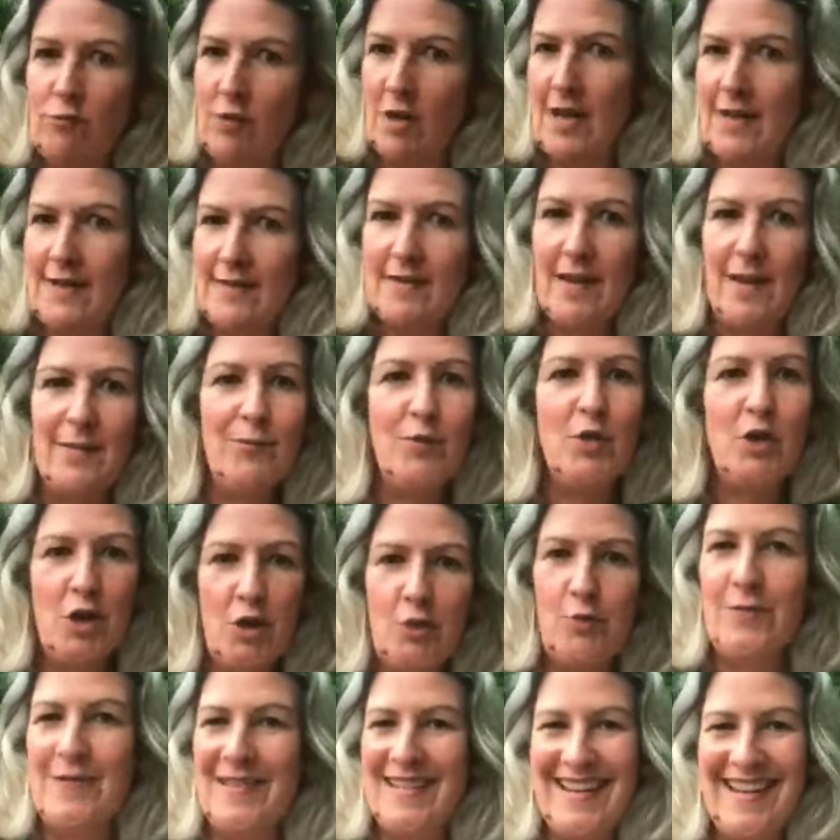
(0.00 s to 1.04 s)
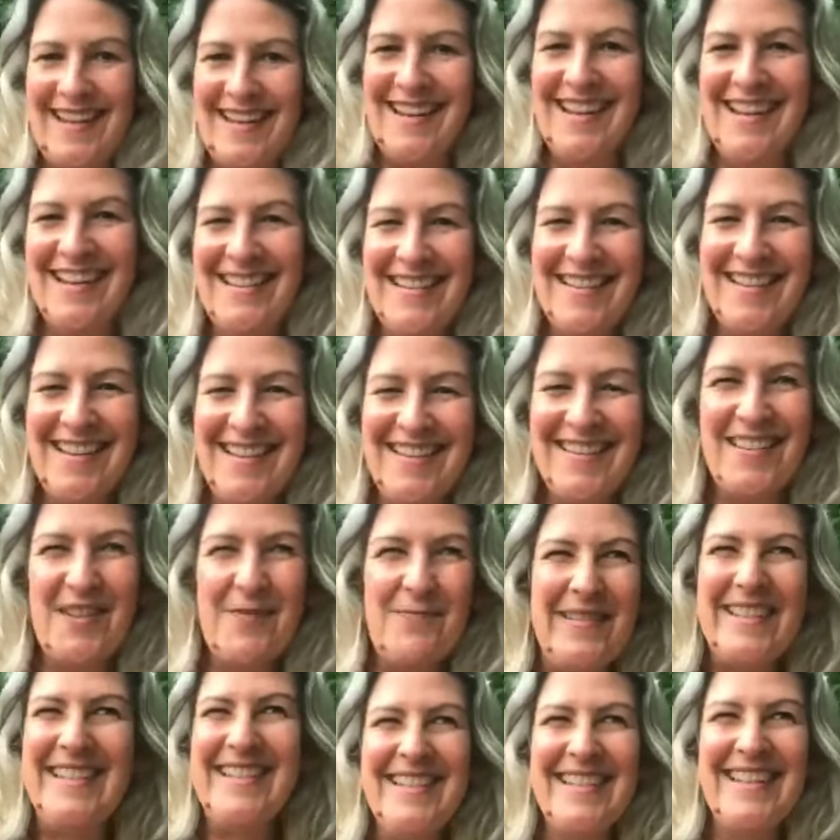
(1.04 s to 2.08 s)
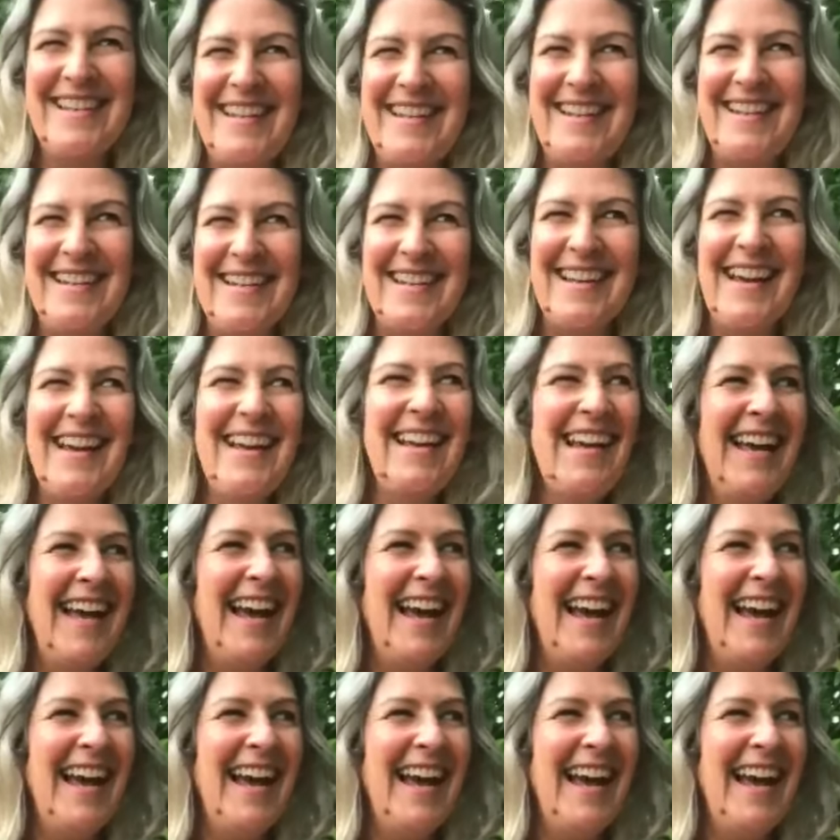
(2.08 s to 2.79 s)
right, I'm choosing to be seen